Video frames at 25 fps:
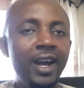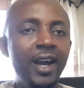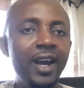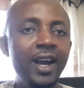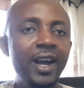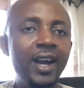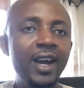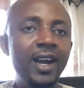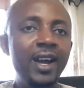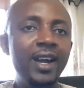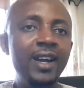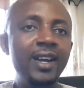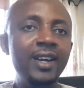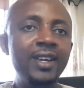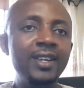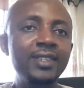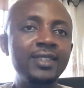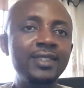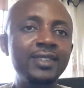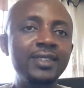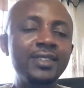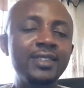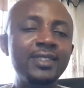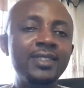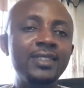
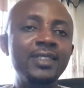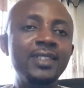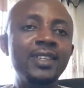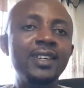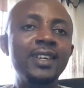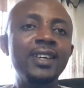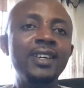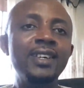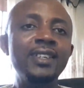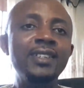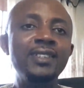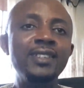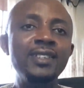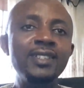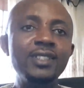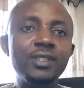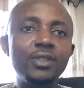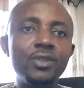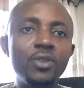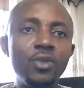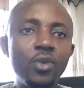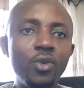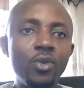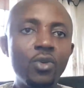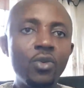And this
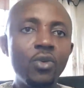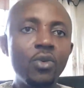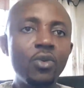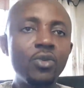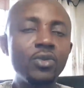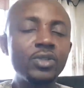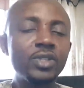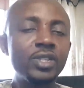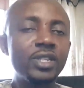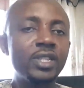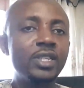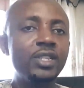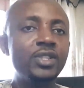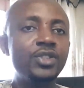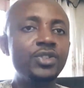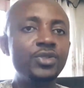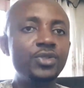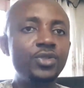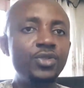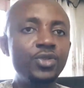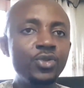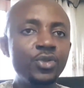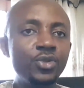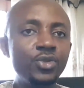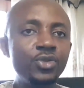glucose is
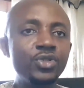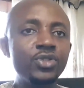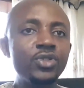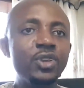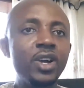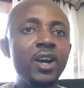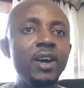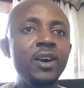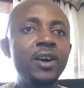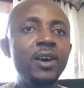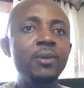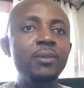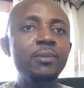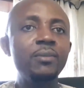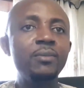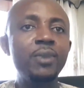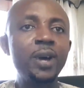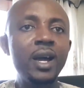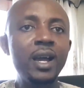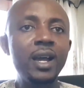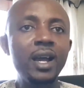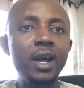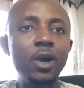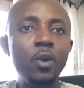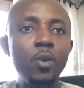used
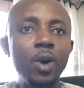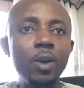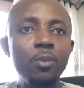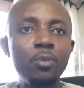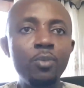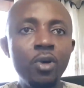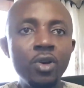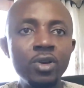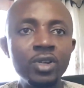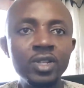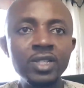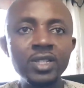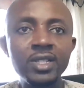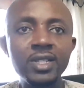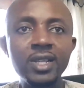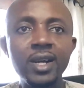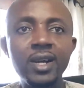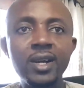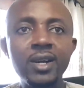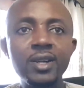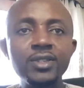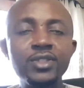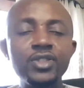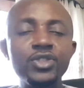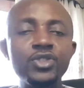by our body
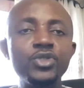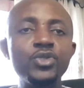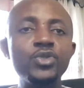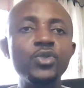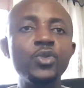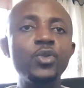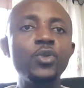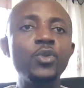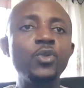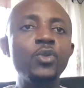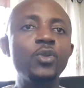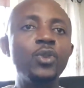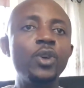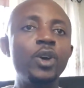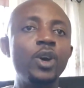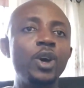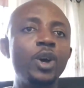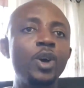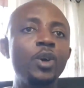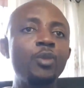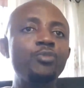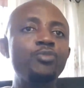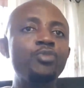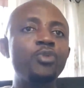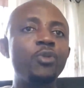cells to
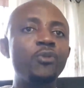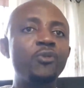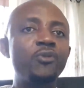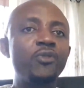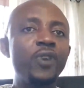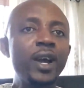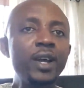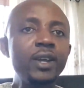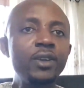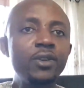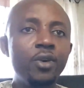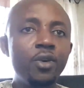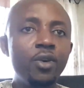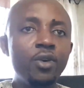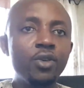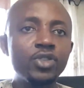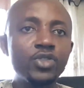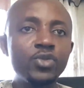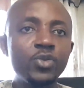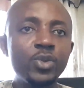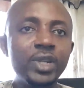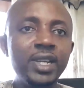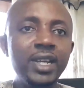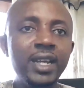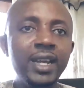provide
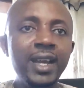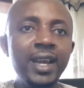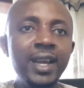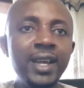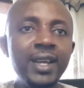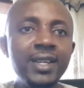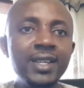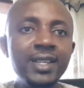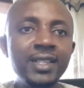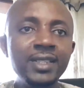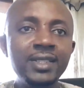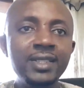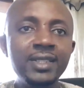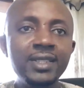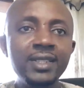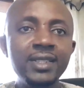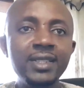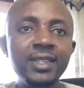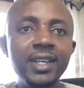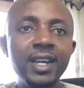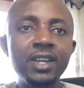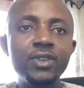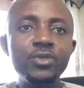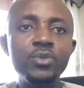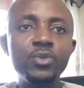us with the energy
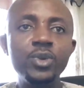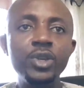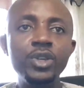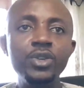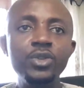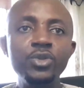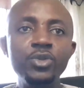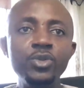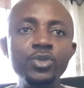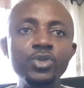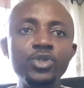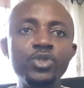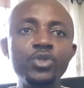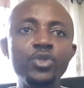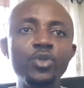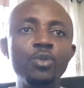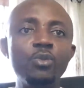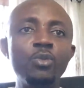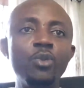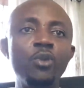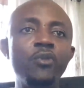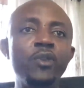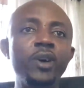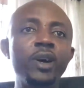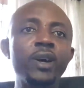that we use to
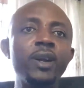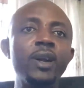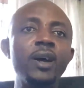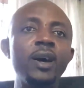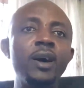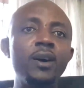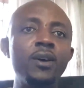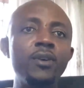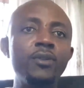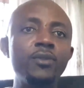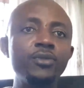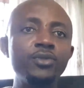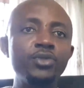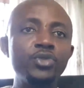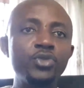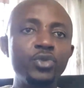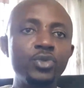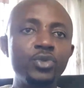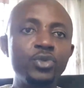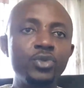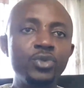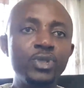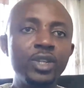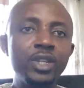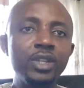move around,
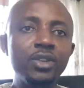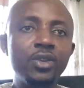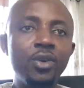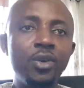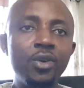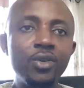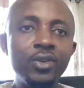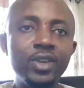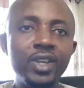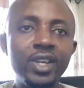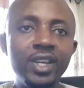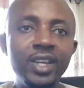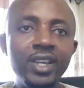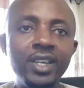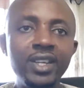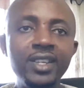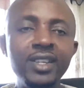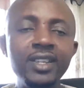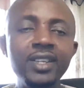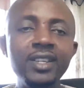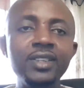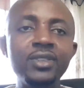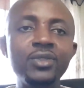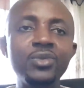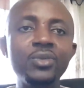to do the
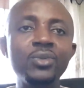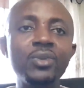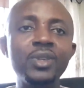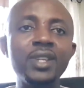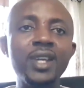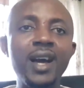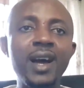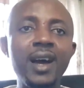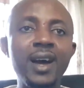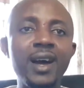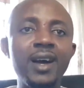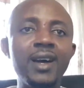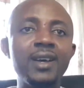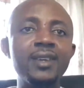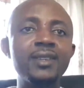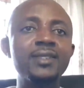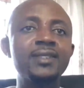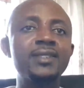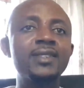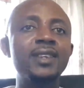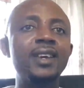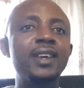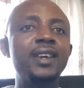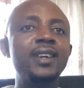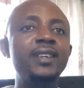talking, to
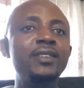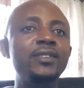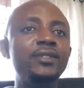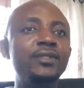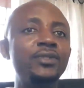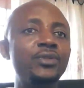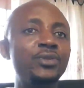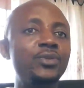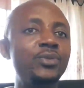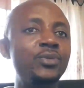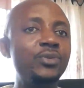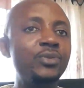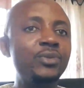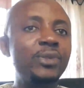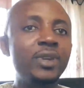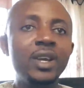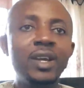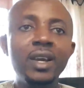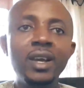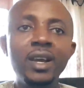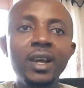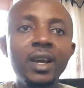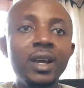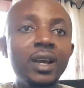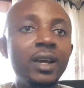dance, and
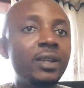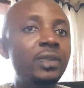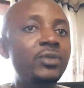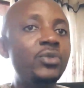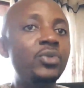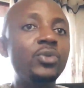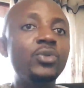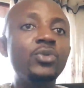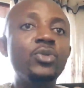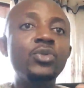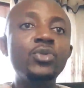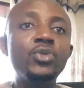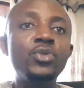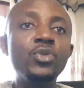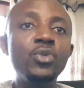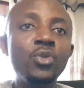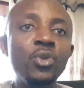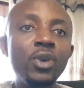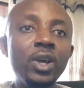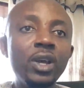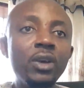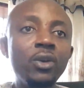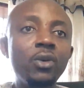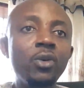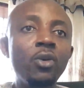to
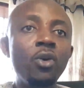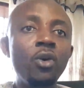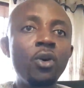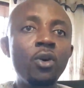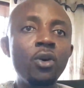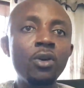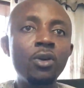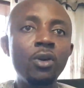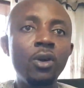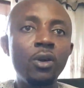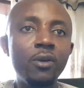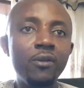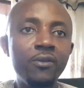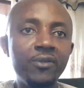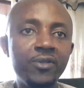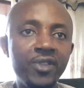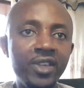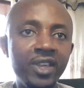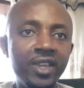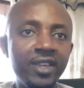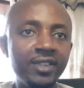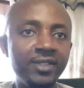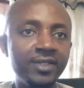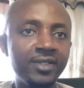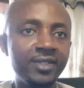do a whole lot of
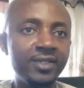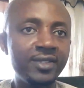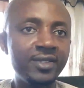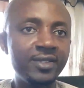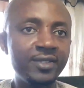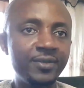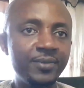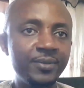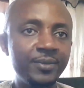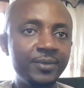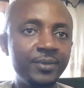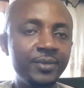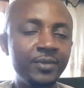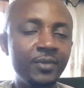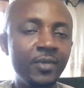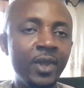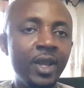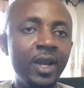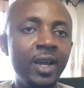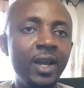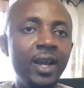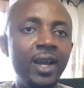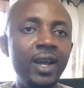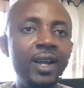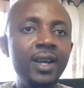things.
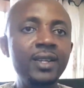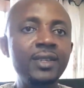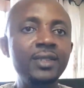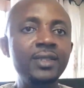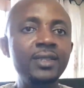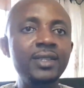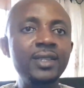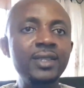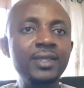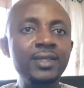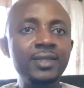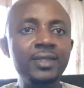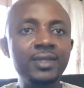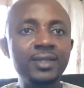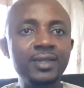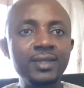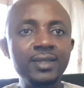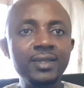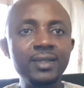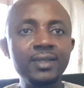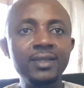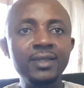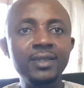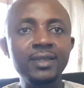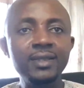And this
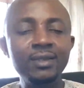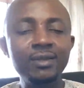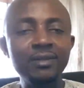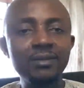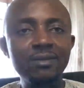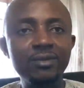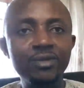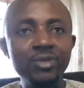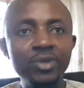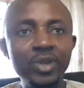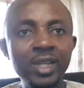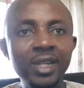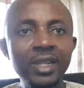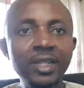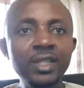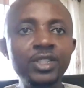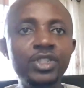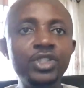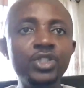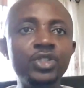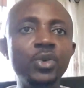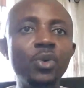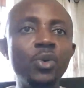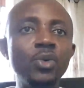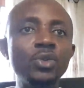really
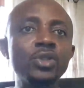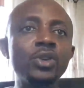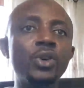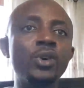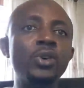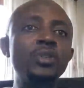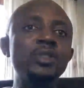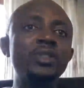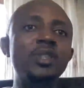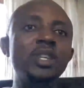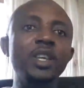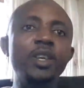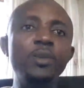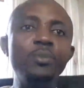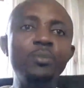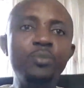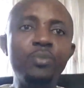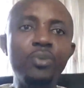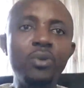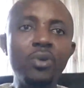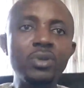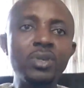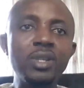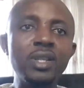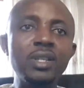shows us the
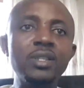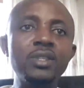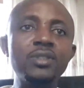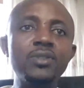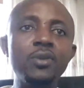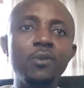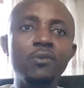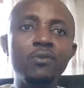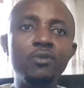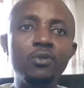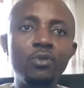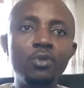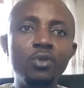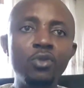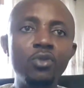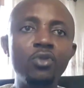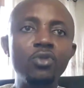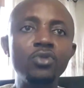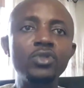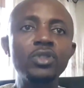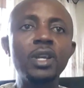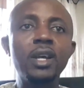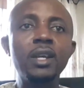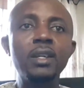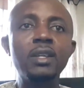importance of
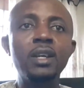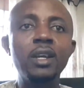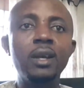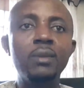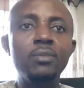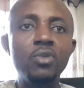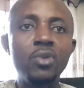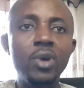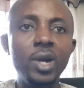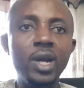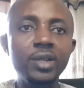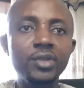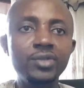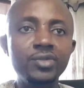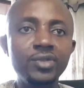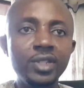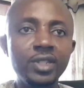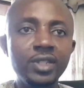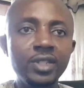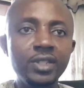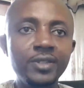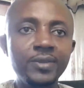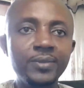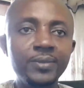glucose and carbohydrates.